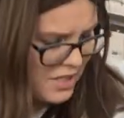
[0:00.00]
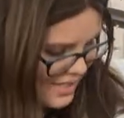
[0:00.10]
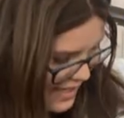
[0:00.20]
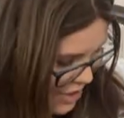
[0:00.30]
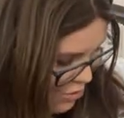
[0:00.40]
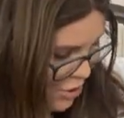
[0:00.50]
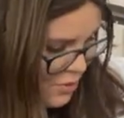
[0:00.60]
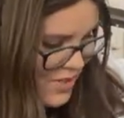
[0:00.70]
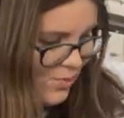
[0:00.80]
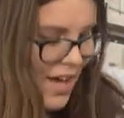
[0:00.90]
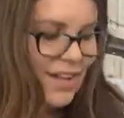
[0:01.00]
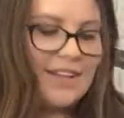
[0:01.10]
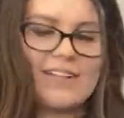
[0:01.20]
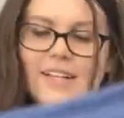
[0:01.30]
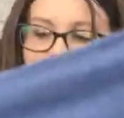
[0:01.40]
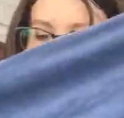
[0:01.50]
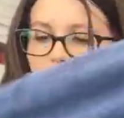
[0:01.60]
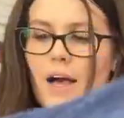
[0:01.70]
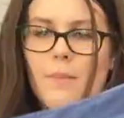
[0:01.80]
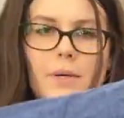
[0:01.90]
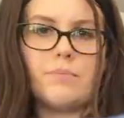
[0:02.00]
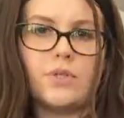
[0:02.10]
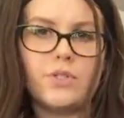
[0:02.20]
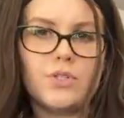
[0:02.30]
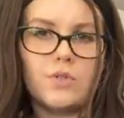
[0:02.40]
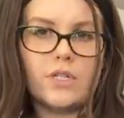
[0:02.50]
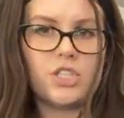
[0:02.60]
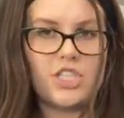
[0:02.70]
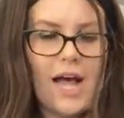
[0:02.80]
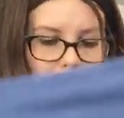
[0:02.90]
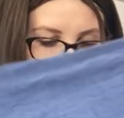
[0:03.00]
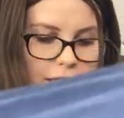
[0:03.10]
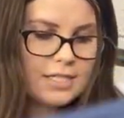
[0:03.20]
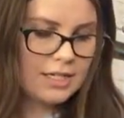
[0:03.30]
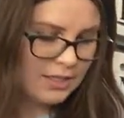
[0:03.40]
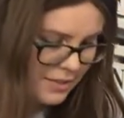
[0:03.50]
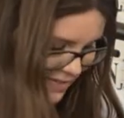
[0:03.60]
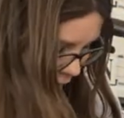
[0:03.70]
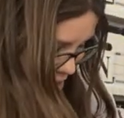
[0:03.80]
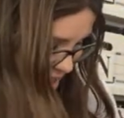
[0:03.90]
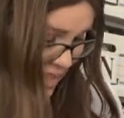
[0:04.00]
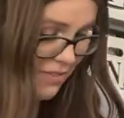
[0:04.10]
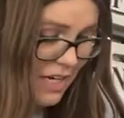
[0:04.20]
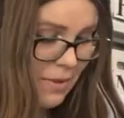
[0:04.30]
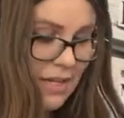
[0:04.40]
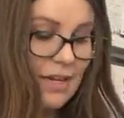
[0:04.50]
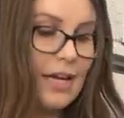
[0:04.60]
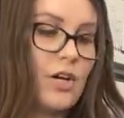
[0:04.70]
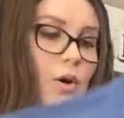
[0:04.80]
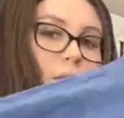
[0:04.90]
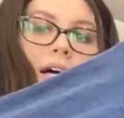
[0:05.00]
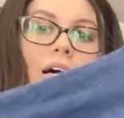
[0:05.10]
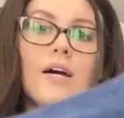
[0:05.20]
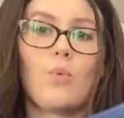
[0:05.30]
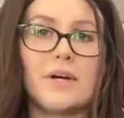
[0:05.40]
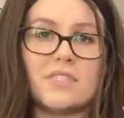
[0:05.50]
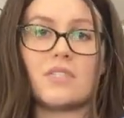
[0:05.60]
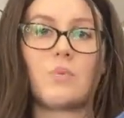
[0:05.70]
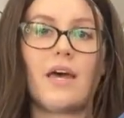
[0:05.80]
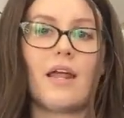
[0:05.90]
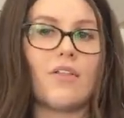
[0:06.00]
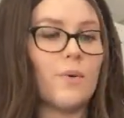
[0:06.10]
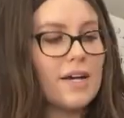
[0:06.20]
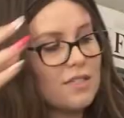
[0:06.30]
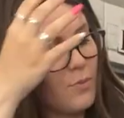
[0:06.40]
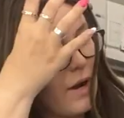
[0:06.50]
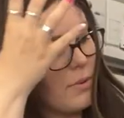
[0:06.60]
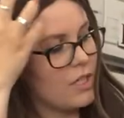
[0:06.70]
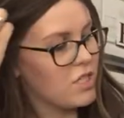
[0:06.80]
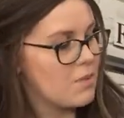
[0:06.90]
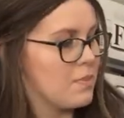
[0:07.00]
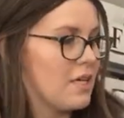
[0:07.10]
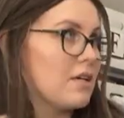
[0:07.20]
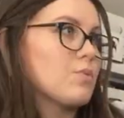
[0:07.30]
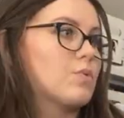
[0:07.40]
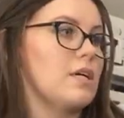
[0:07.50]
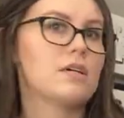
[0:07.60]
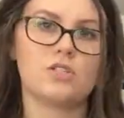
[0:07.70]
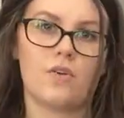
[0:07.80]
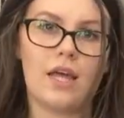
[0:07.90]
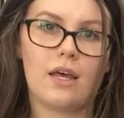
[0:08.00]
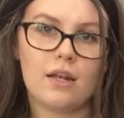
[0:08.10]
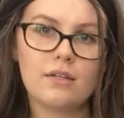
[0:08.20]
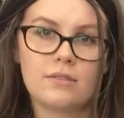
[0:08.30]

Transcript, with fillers: see-through as well, um, blue jacket. I'll just see if anybody that I know wants this one. Otherwise, it'll probably just be re-donated.